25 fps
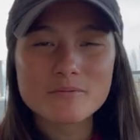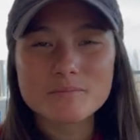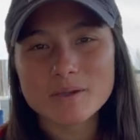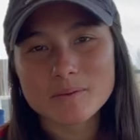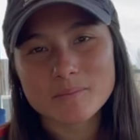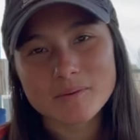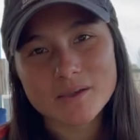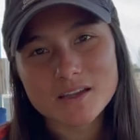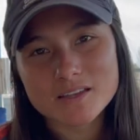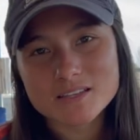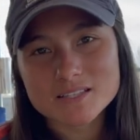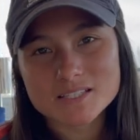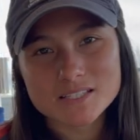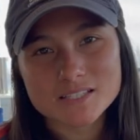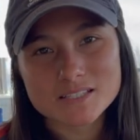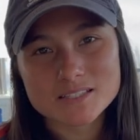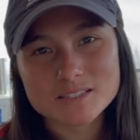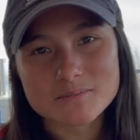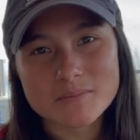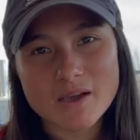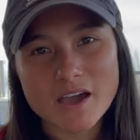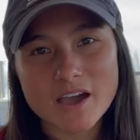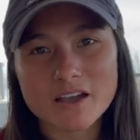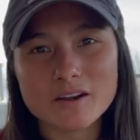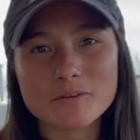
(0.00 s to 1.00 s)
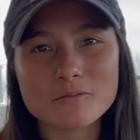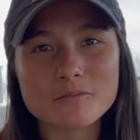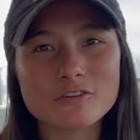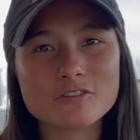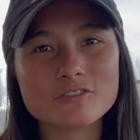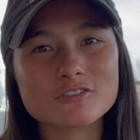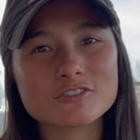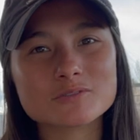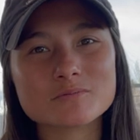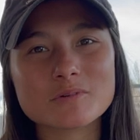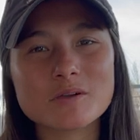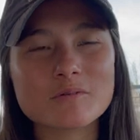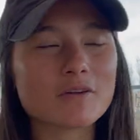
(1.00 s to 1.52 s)
Maybe I see some
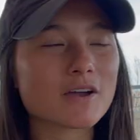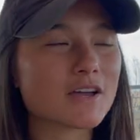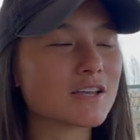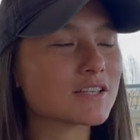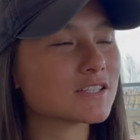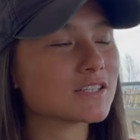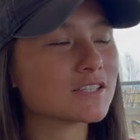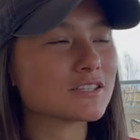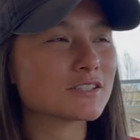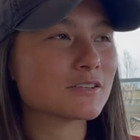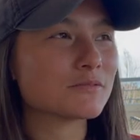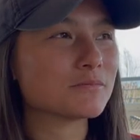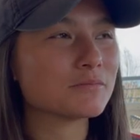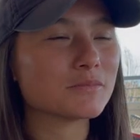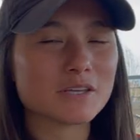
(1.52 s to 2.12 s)
animals, maybe I see some